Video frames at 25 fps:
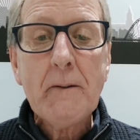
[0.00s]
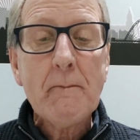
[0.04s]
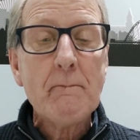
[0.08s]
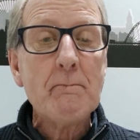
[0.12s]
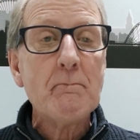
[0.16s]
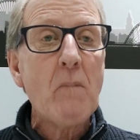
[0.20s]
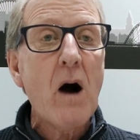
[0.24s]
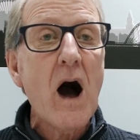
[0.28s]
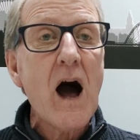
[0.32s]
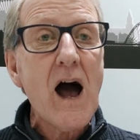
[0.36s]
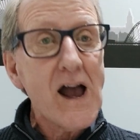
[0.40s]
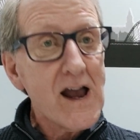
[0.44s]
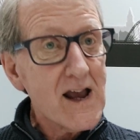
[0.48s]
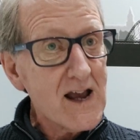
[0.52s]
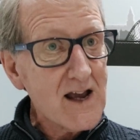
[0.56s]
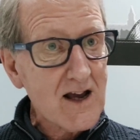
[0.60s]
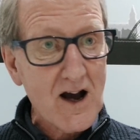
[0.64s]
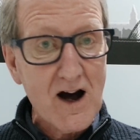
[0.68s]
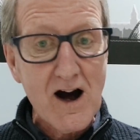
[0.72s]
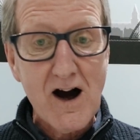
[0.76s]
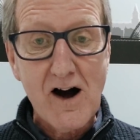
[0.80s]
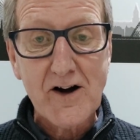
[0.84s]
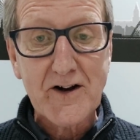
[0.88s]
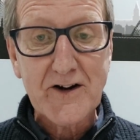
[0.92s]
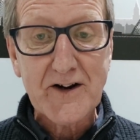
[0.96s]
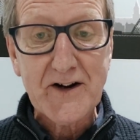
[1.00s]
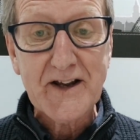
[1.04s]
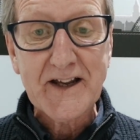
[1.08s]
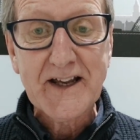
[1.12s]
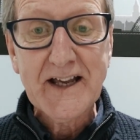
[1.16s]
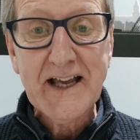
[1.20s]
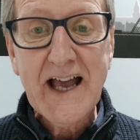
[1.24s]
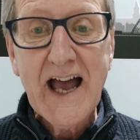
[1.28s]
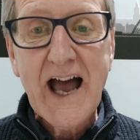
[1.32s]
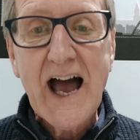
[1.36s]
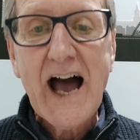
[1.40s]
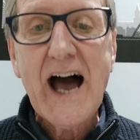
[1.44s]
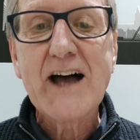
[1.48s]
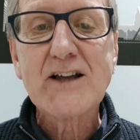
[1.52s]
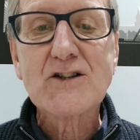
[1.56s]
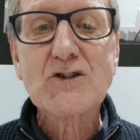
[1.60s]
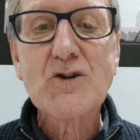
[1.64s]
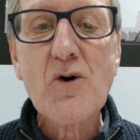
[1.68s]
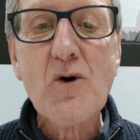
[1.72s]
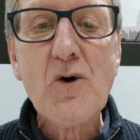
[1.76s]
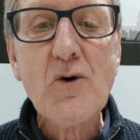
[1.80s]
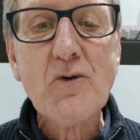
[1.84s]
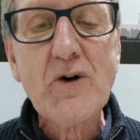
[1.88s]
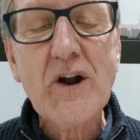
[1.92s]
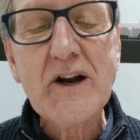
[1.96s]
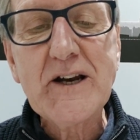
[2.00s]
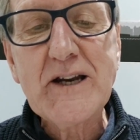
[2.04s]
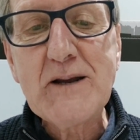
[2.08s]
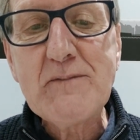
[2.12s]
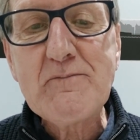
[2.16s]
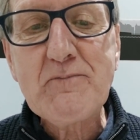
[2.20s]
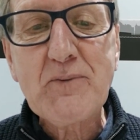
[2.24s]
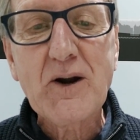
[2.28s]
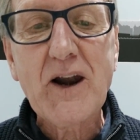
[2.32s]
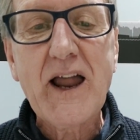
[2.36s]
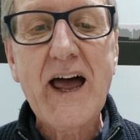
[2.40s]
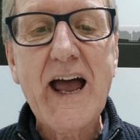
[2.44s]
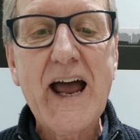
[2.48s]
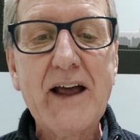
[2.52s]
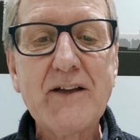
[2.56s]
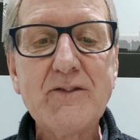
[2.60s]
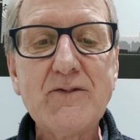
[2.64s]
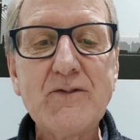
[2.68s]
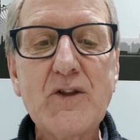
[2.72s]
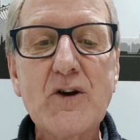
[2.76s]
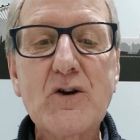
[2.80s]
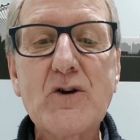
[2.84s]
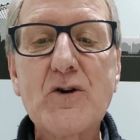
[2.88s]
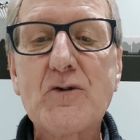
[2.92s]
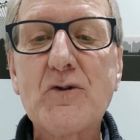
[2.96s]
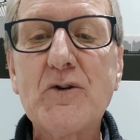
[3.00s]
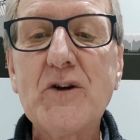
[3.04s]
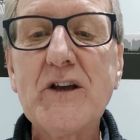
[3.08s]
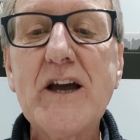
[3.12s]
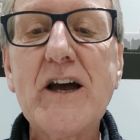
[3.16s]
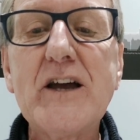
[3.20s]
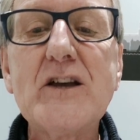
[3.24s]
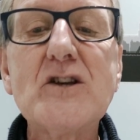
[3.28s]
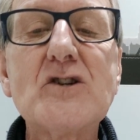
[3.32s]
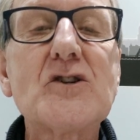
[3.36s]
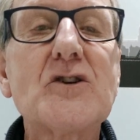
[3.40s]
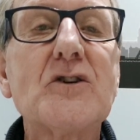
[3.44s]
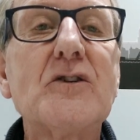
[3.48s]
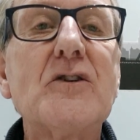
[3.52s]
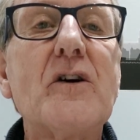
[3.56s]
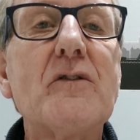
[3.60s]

my God has already planned the creation